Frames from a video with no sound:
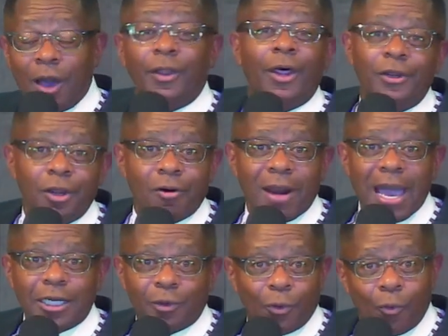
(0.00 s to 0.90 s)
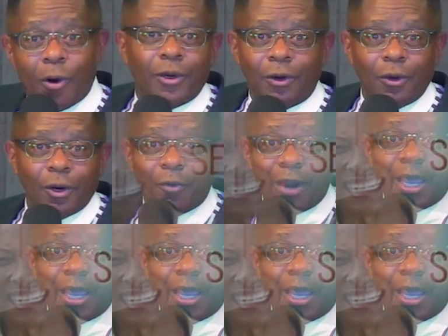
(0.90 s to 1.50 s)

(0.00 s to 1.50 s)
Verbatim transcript: an undergraduate working on a degree.